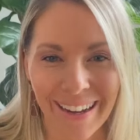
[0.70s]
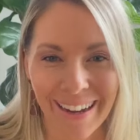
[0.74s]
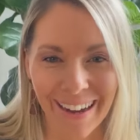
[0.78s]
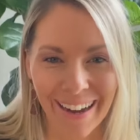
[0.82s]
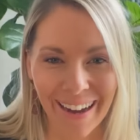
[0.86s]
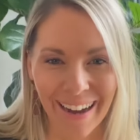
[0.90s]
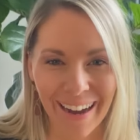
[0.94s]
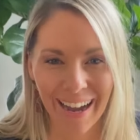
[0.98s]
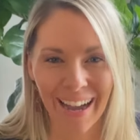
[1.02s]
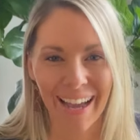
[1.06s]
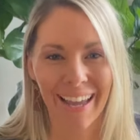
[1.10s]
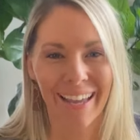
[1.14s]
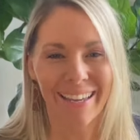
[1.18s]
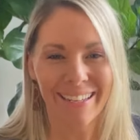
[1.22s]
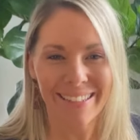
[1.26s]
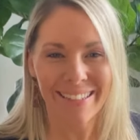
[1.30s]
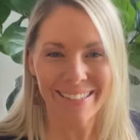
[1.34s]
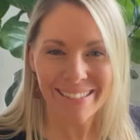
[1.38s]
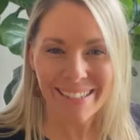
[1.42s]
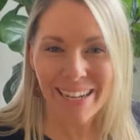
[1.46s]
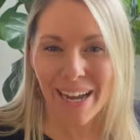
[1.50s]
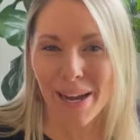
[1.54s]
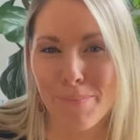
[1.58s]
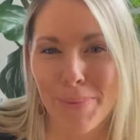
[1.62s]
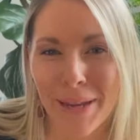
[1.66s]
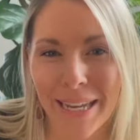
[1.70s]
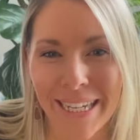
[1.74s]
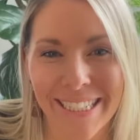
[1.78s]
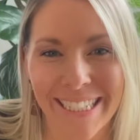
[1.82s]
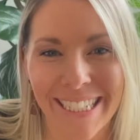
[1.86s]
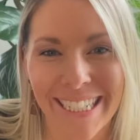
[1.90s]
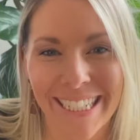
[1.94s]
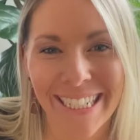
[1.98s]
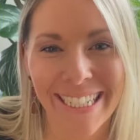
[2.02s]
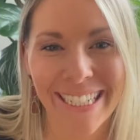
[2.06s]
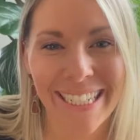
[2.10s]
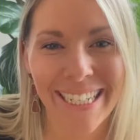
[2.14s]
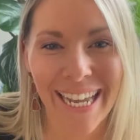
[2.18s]
Hi, I'm
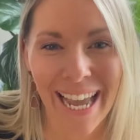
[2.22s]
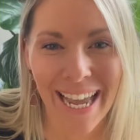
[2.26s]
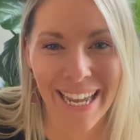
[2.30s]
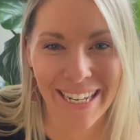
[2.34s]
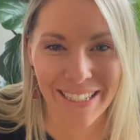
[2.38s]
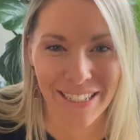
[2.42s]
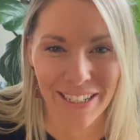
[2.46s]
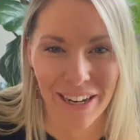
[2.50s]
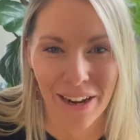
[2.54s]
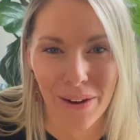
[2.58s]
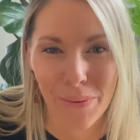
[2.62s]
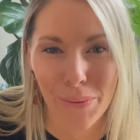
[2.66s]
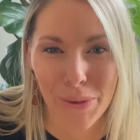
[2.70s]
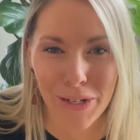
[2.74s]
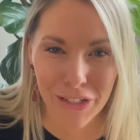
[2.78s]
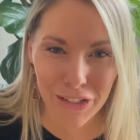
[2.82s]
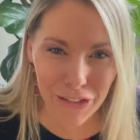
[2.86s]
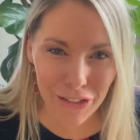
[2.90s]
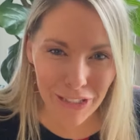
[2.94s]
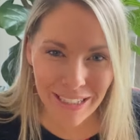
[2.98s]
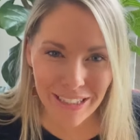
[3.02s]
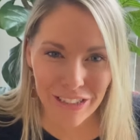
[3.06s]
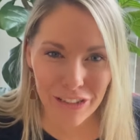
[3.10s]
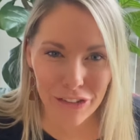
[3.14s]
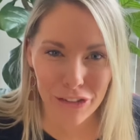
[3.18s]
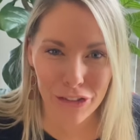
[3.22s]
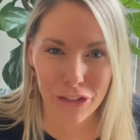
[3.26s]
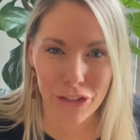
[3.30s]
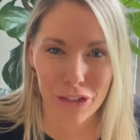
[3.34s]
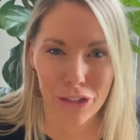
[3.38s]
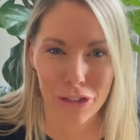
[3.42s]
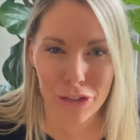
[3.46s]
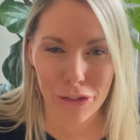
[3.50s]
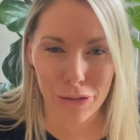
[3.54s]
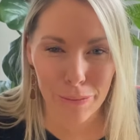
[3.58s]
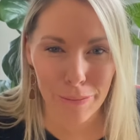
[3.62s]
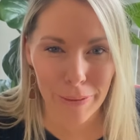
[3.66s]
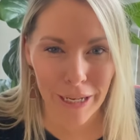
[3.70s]
Peachy, and I wanted to introduce you
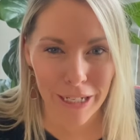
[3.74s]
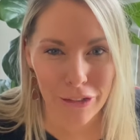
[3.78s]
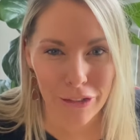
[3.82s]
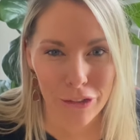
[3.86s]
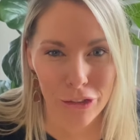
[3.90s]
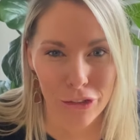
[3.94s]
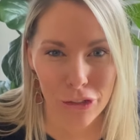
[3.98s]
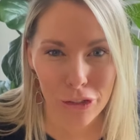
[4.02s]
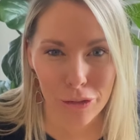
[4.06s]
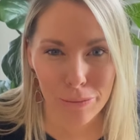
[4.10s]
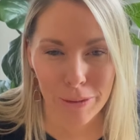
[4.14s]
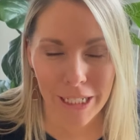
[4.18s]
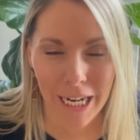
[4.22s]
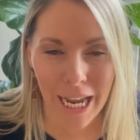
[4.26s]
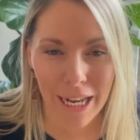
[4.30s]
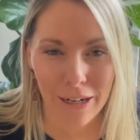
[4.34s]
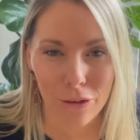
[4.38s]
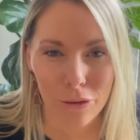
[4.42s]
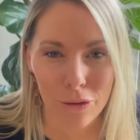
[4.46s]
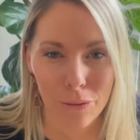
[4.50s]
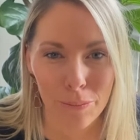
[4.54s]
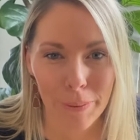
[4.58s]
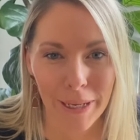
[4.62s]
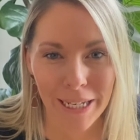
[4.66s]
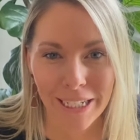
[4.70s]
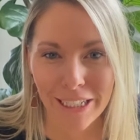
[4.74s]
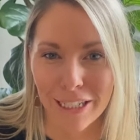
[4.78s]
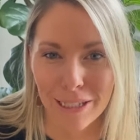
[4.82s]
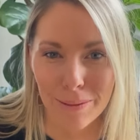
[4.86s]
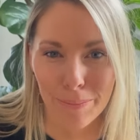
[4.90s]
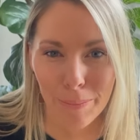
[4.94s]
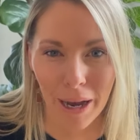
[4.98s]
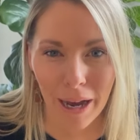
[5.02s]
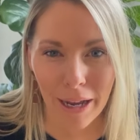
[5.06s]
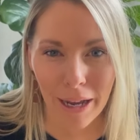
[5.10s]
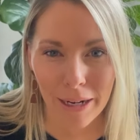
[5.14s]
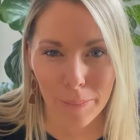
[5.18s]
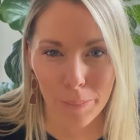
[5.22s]
to my YouTube channel, Peachy's
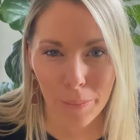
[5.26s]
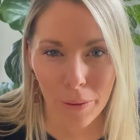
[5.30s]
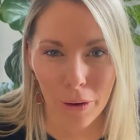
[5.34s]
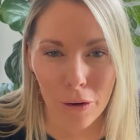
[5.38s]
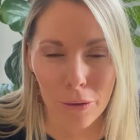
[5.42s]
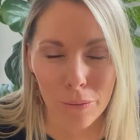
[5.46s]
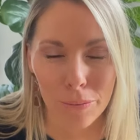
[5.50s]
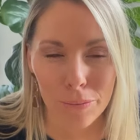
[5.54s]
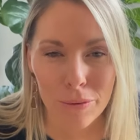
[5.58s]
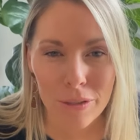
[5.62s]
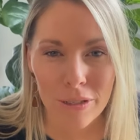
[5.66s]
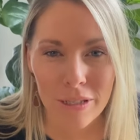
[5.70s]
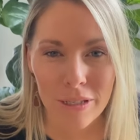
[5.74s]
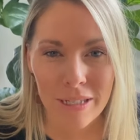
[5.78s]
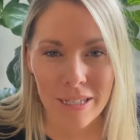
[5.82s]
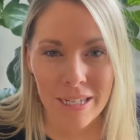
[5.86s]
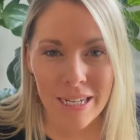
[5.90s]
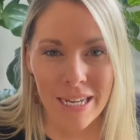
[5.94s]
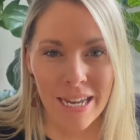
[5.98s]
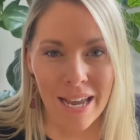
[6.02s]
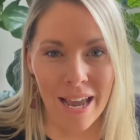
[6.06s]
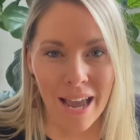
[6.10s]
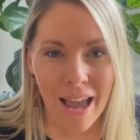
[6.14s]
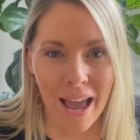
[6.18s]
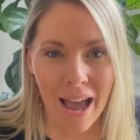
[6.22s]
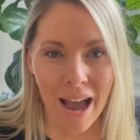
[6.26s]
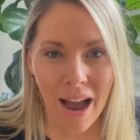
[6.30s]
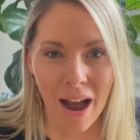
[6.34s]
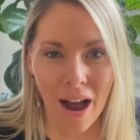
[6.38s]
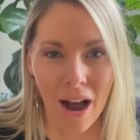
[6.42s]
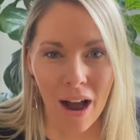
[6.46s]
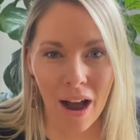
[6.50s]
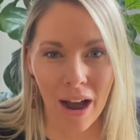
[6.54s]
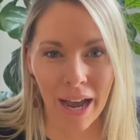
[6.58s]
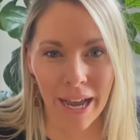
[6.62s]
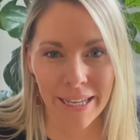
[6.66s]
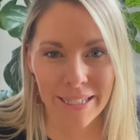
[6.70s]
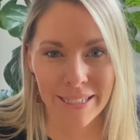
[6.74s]
Party Props.
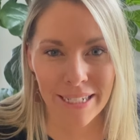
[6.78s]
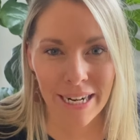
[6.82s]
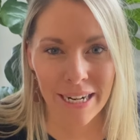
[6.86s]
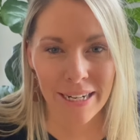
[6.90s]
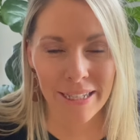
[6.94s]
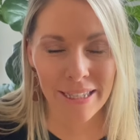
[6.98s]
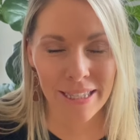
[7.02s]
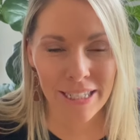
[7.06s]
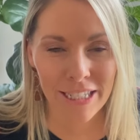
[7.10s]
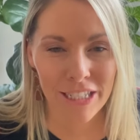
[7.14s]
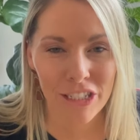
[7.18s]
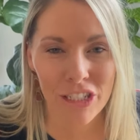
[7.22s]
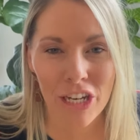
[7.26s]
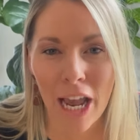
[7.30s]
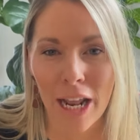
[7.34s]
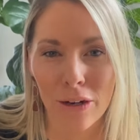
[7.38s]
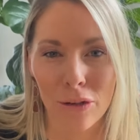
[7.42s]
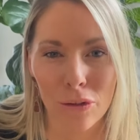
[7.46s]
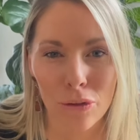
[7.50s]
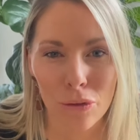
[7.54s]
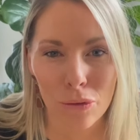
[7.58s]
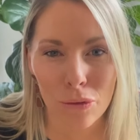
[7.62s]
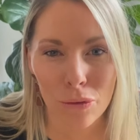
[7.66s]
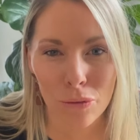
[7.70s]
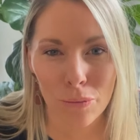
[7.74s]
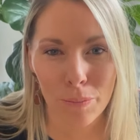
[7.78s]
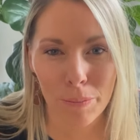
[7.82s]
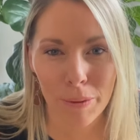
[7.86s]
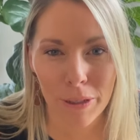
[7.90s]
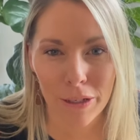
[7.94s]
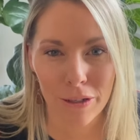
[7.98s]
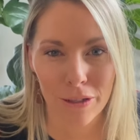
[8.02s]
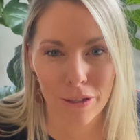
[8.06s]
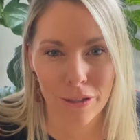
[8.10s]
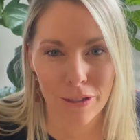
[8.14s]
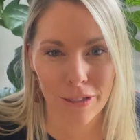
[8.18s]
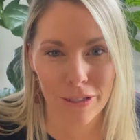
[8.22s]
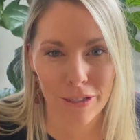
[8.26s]
I started this channel
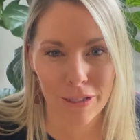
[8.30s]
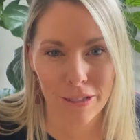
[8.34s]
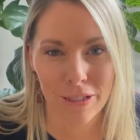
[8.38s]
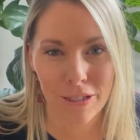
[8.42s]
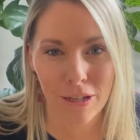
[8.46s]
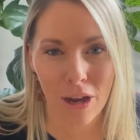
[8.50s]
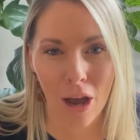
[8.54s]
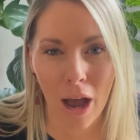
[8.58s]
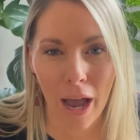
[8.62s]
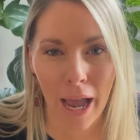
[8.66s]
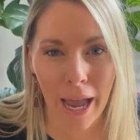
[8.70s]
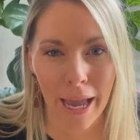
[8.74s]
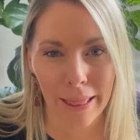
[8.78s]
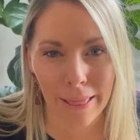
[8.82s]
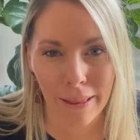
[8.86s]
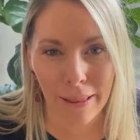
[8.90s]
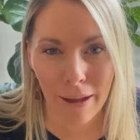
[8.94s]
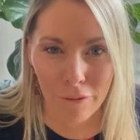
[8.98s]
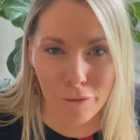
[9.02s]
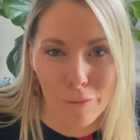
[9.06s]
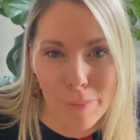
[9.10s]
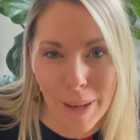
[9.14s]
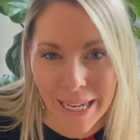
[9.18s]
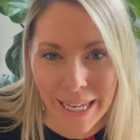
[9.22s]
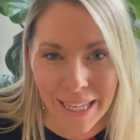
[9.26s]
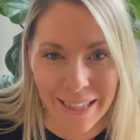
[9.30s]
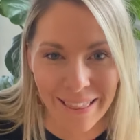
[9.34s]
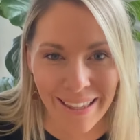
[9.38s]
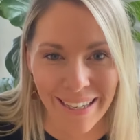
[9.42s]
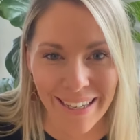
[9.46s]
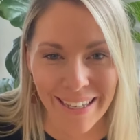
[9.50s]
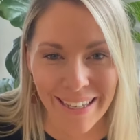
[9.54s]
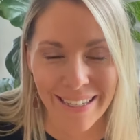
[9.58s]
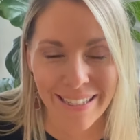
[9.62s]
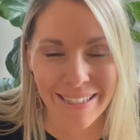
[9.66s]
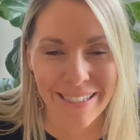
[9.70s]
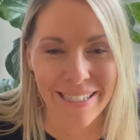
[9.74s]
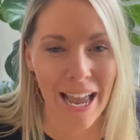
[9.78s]
because I love making
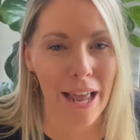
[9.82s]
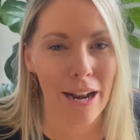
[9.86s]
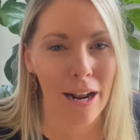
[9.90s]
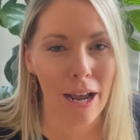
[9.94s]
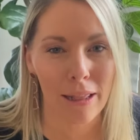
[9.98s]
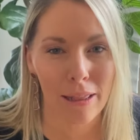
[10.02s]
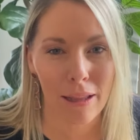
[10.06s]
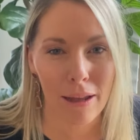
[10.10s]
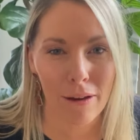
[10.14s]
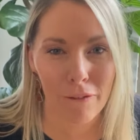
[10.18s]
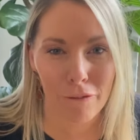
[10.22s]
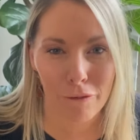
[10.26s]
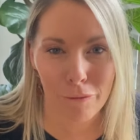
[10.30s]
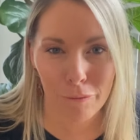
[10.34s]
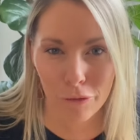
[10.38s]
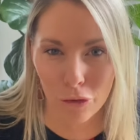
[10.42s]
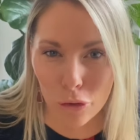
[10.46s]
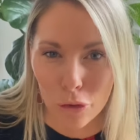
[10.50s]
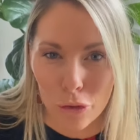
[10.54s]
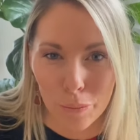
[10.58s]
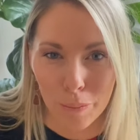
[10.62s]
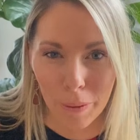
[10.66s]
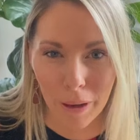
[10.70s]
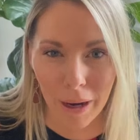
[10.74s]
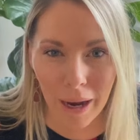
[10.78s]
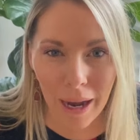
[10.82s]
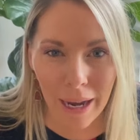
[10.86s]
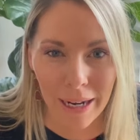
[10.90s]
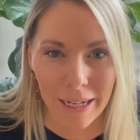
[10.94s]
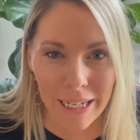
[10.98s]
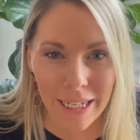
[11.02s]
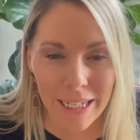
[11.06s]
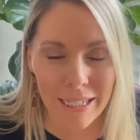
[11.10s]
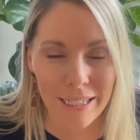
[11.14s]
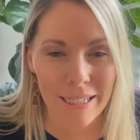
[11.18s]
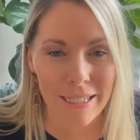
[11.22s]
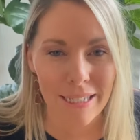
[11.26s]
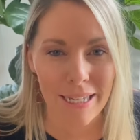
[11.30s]
things and I love good
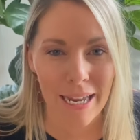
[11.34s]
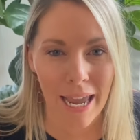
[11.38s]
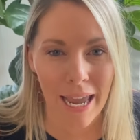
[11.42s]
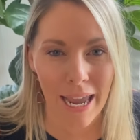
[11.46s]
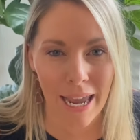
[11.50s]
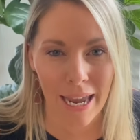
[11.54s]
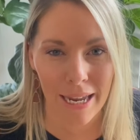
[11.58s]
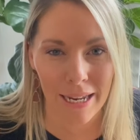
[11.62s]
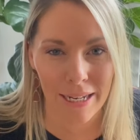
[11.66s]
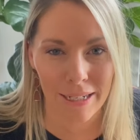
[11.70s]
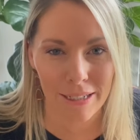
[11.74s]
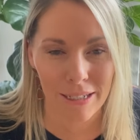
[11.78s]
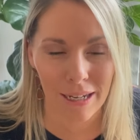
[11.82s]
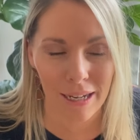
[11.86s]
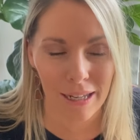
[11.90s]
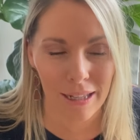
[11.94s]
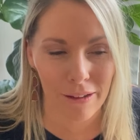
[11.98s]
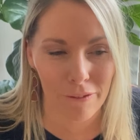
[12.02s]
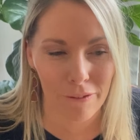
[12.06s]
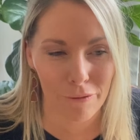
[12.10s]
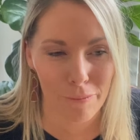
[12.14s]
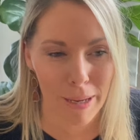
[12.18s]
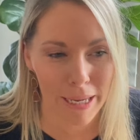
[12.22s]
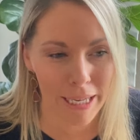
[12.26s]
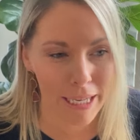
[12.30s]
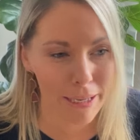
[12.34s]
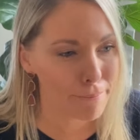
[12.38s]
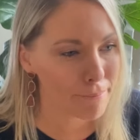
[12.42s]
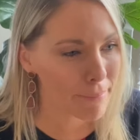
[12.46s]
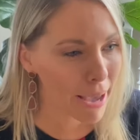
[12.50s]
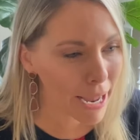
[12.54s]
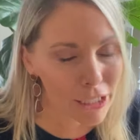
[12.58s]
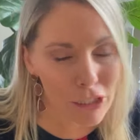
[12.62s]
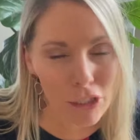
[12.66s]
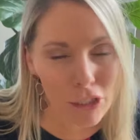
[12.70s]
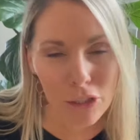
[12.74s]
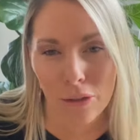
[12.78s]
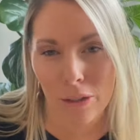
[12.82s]
parties and I love making
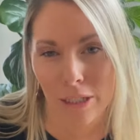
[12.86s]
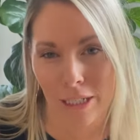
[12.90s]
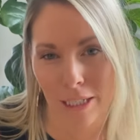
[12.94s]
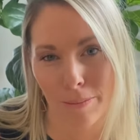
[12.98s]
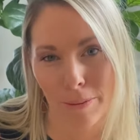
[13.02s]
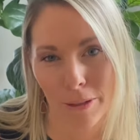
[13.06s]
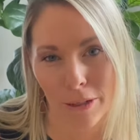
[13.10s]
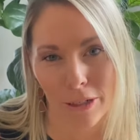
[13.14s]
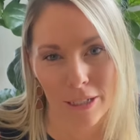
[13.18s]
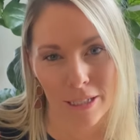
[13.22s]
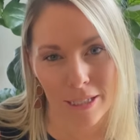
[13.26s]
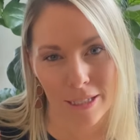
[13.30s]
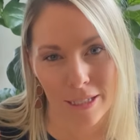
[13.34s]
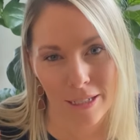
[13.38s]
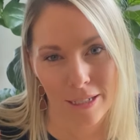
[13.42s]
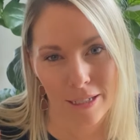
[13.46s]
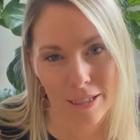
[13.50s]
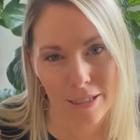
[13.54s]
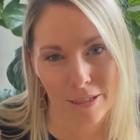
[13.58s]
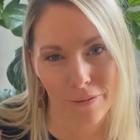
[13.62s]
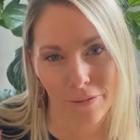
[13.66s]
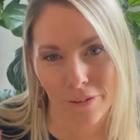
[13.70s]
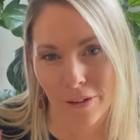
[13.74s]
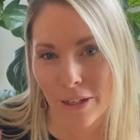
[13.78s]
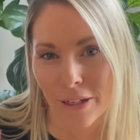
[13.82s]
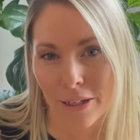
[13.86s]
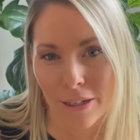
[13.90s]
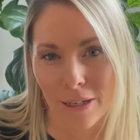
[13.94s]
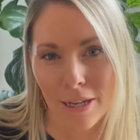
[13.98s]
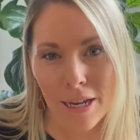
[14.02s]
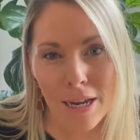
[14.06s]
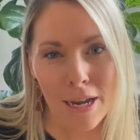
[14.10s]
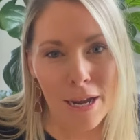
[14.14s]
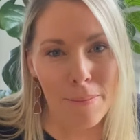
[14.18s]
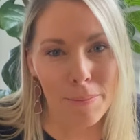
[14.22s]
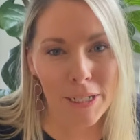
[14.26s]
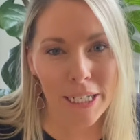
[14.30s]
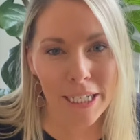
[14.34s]
magical experiences for,
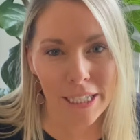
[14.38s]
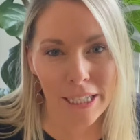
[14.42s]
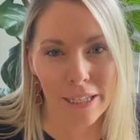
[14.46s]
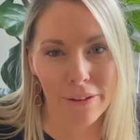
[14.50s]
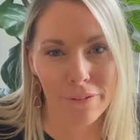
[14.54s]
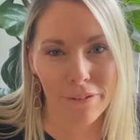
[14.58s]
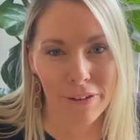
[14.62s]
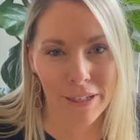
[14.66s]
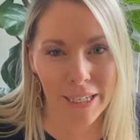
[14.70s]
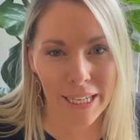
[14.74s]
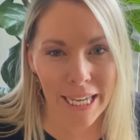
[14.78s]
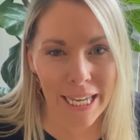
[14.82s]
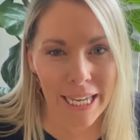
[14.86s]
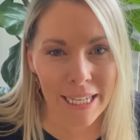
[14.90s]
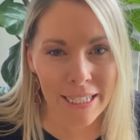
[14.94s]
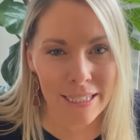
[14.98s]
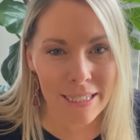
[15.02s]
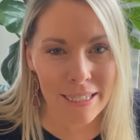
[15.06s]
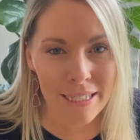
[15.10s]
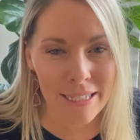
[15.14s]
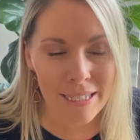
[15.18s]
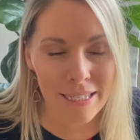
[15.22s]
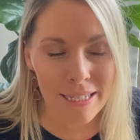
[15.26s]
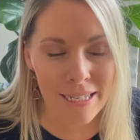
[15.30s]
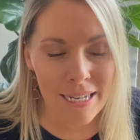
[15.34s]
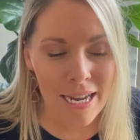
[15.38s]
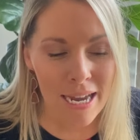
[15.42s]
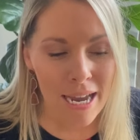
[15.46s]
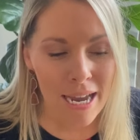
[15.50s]
particularly for kids